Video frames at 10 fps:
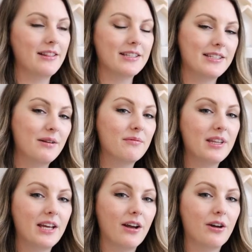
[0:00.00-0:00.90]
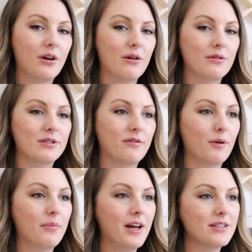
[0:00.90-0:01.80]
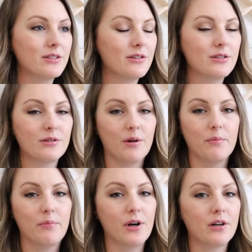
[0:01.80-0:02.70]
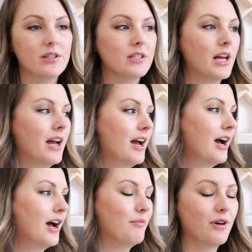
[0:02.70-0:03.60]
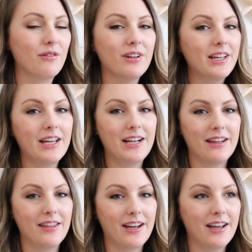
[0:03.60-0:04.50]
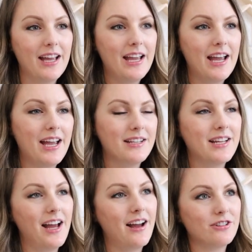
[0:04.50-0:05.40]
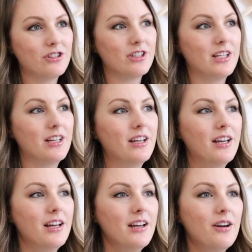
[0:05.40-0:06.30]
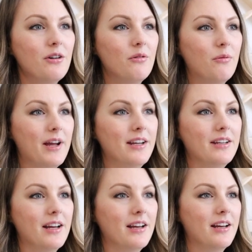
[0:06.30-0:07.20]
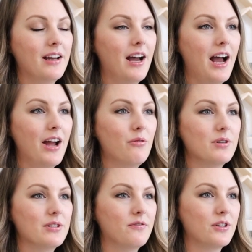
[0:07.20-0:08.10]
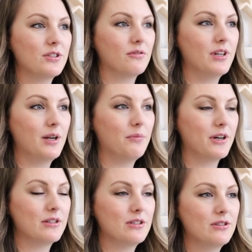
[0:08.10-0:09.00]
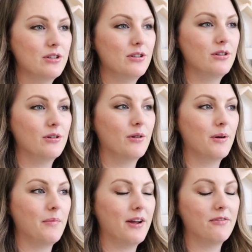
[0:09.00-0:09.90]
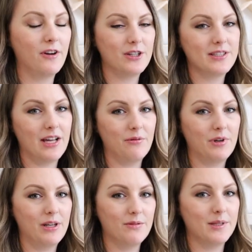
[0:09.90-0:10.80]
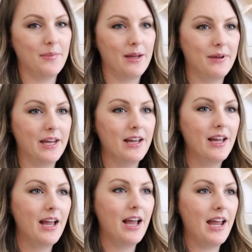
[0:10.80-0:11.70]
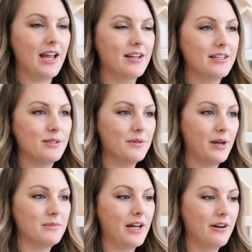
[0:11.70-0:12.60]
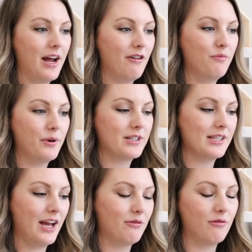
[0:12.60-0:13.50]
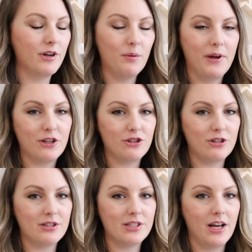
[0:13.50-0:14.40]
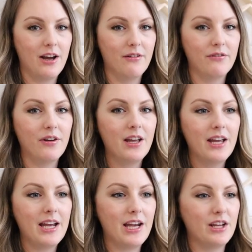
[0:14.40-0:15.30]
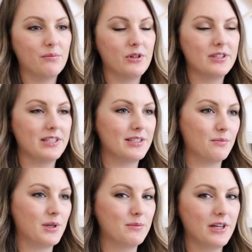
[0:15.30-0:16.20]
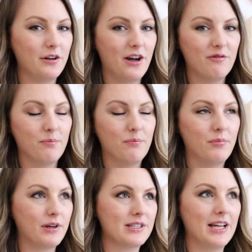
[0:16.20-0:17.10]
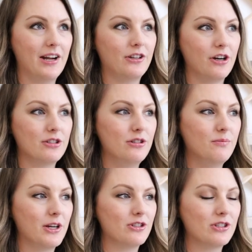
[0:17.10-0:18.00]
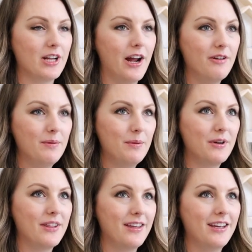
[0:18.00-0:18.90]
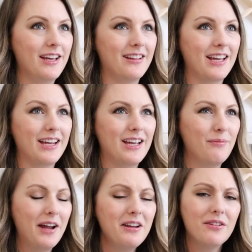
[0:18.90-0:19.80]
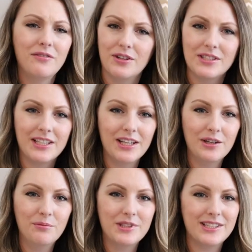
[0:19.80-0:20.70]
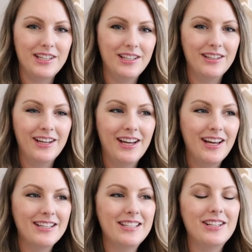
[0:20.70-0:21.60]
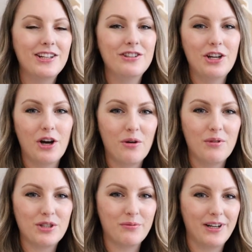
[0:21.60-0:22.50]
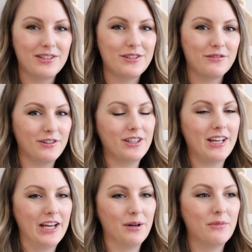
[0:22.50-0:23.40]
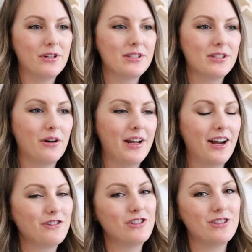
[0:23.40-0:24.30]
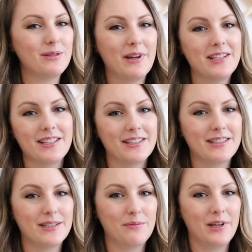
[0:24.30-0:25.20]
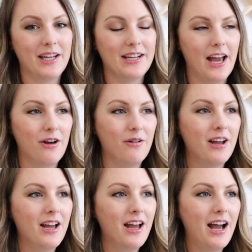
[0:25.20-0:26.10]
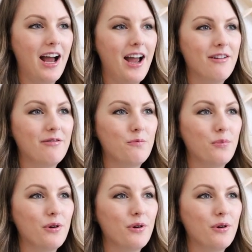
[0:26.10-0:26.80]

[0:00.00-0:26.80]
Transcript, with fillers: And the same thing goes for puzzles or books um, or really anything. And actually, when I was first reading books to my first son when he was a baby, and sometimes I'd have books that had real pictures of animals, and sometimes I'd have books that had cartoon pictures, I remember thinking like, am I confusing him? Does he, is he gonna know which one is the real animal? So it actually just makes sense to me. Now I've